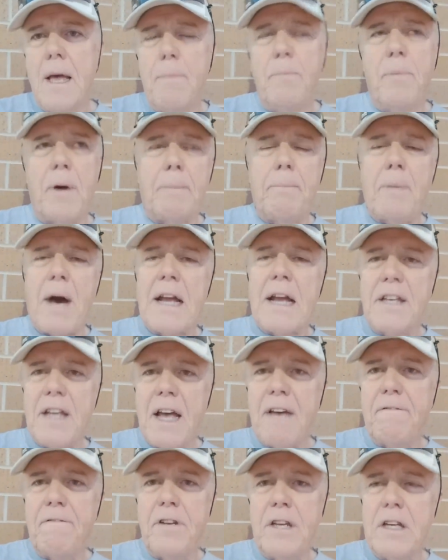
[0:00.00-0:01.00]
But by
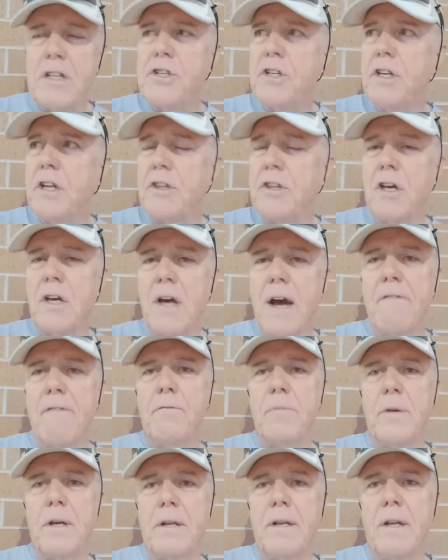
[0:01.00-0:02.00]
definition in the
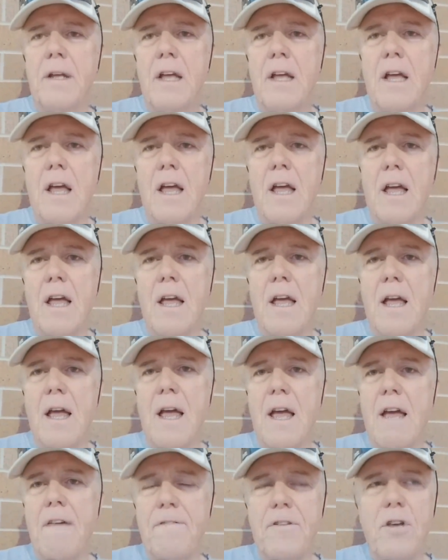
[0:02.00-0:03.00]
government,
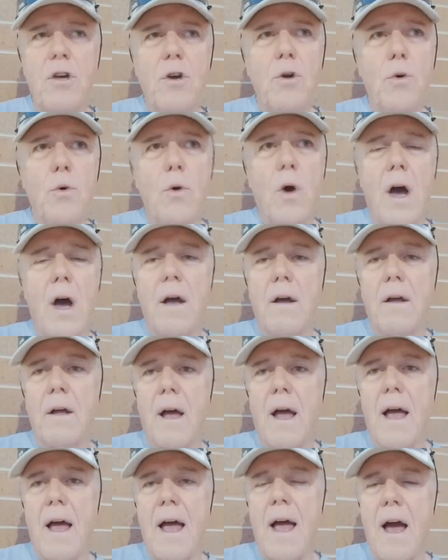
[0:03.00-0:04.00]
if you
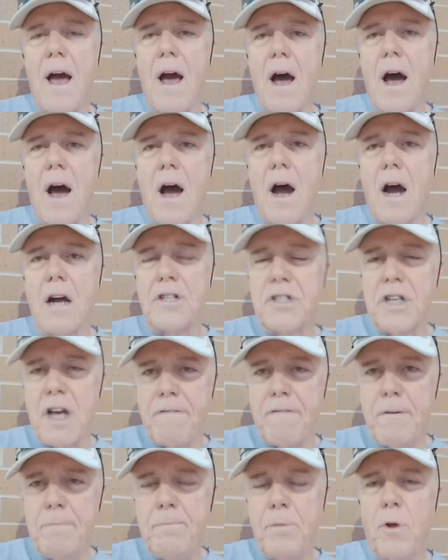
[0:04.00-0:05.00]
are
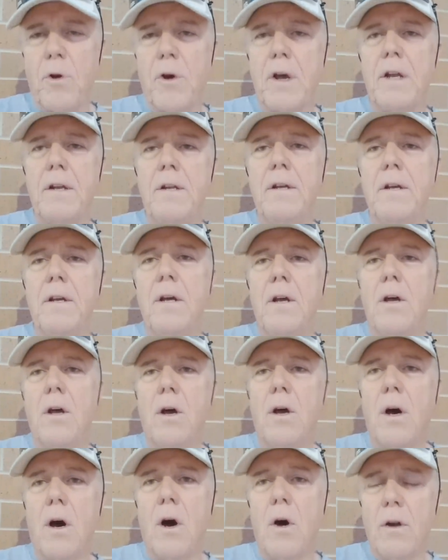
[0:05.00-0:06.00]
self-employed,
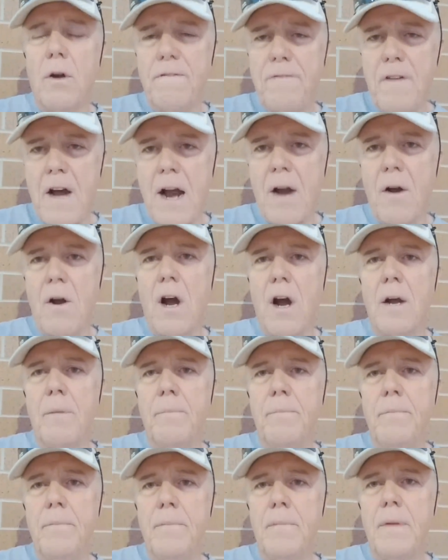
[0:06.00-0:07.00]
own a
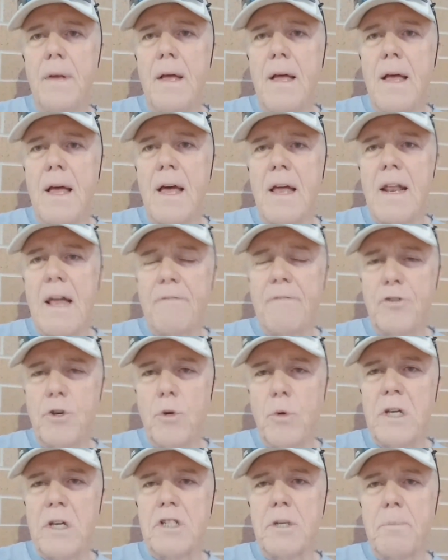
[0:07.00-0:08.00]
firearm, and have 2
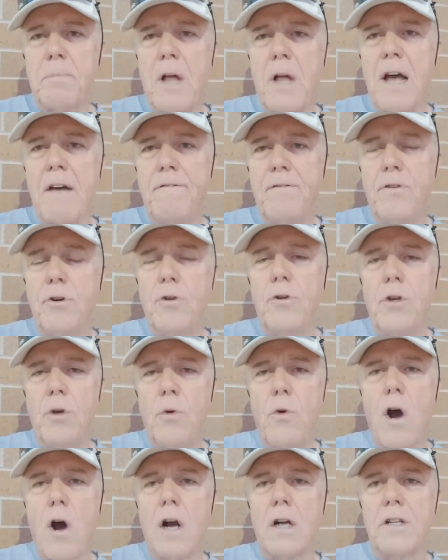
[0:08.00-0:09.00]
weeks' supply of food,
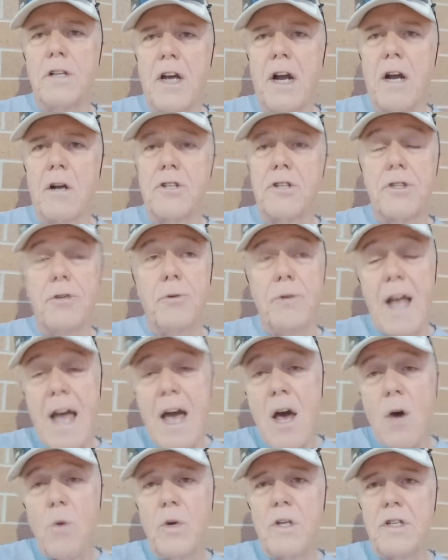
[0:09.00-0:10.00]
you are a terrorist. So
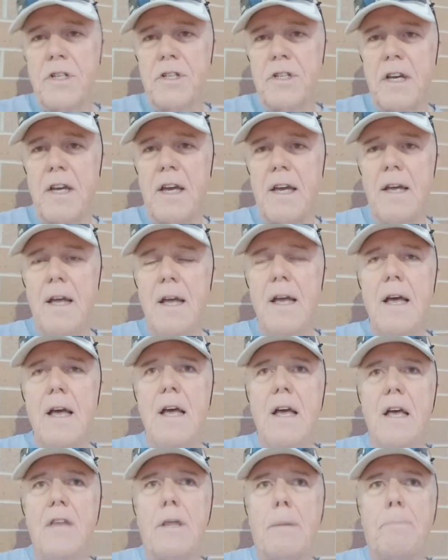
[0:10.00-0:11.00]
now we see
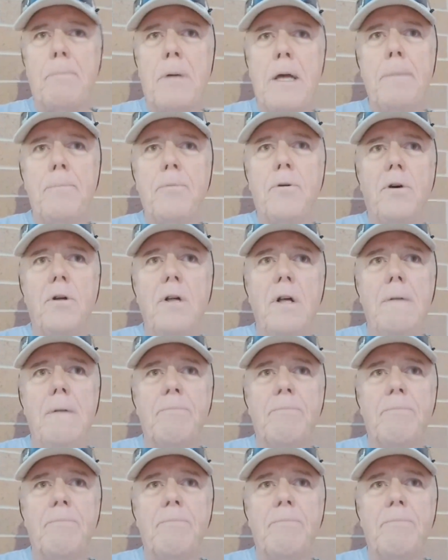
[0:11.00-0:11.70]
that people